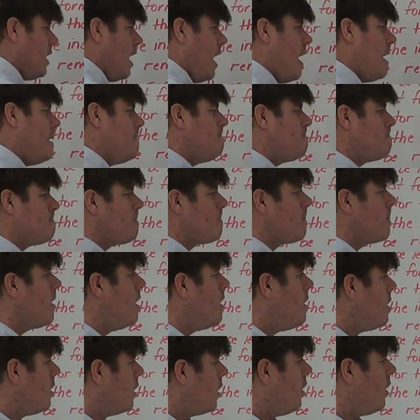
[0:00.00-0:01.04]
time.
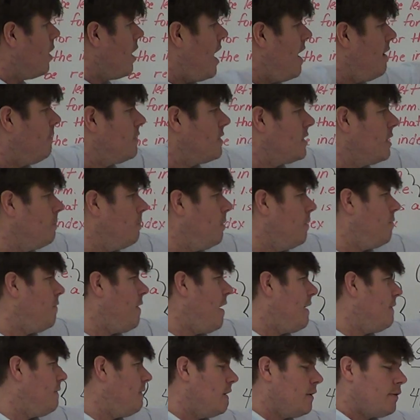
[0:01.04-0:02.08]
Could I have
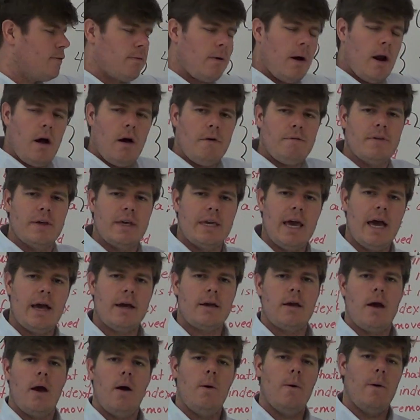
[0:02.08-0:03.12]
simplified this right off the
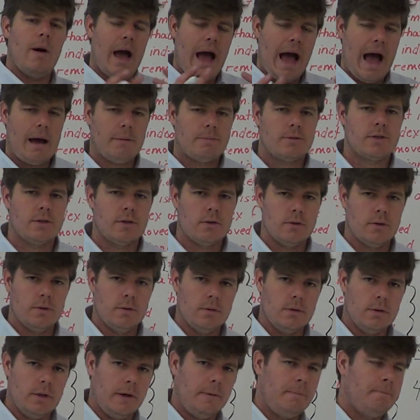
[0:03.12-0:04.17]
get-go?
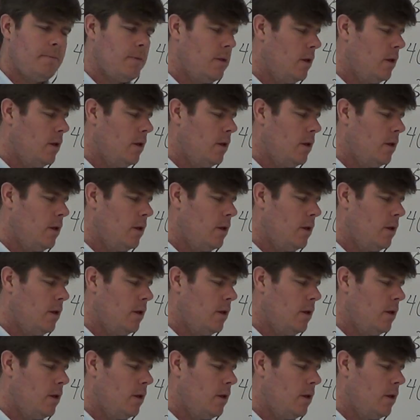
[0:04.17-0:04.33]
Absolutely.